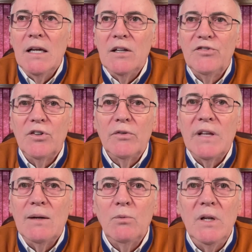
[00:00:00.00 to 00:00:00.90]
so
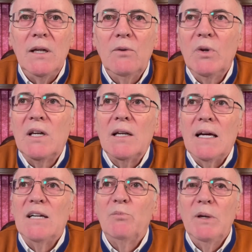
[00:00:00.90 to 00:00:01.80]
that we can
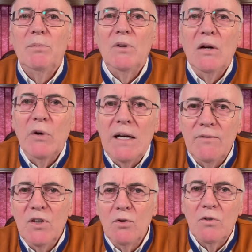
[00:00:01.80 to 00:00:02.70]
hire people who have
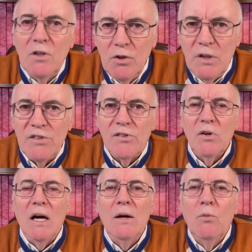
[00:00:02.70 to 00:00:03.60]
no clue as to
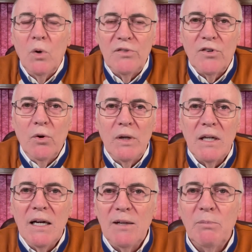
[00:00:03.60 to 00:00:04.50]
what's going
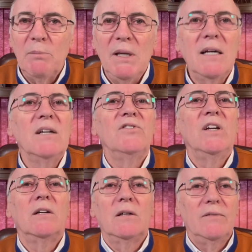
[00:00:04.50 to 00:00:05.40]
on, but because
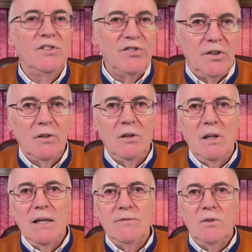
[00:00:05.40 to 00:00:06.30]
they are of a certain
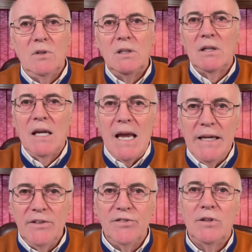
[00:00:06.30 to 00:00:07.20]
level, a
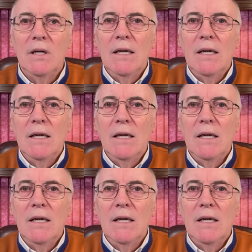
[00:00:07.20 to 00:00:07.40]
case,